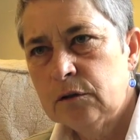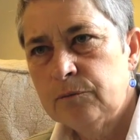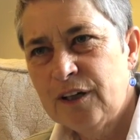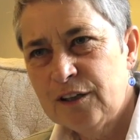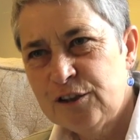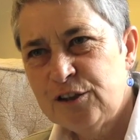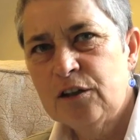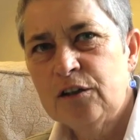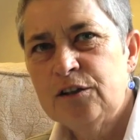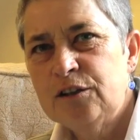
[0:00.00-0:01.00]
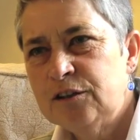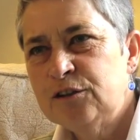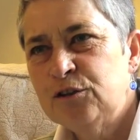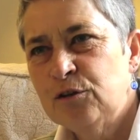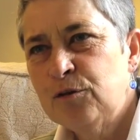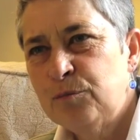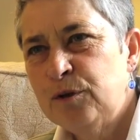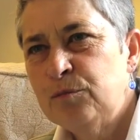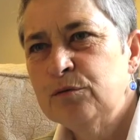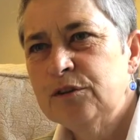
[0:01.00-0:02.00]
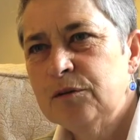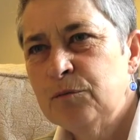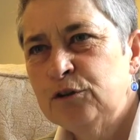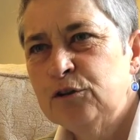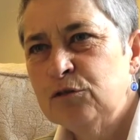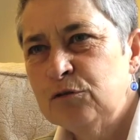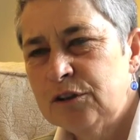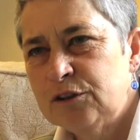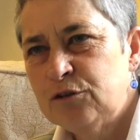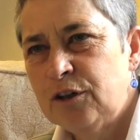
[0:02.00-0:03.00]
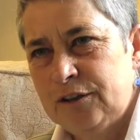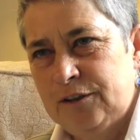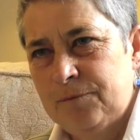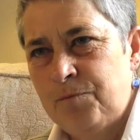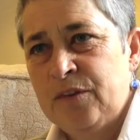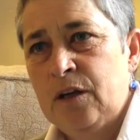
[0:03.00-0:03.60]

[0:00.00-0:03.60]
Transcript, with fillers: and get sucked into other people's emotional distress.